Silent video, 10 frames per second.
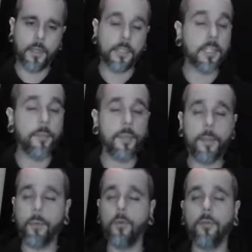Some
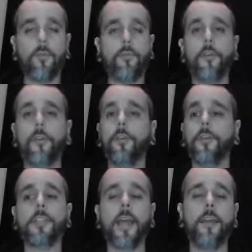people fill the
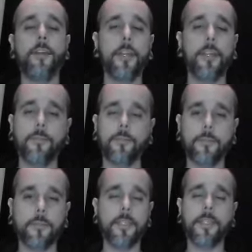entirety
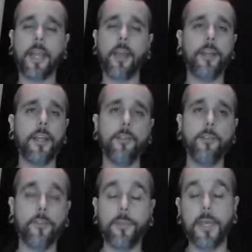
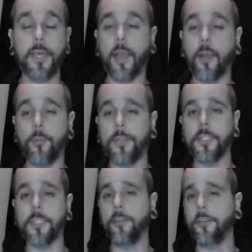of their being up with
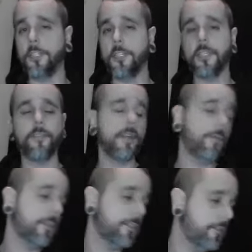these energies. If that
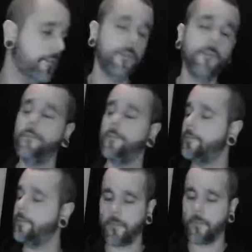works for you,
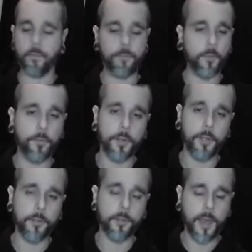feel free
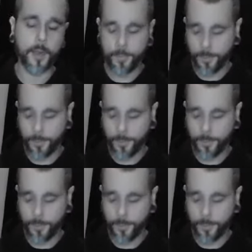to do that.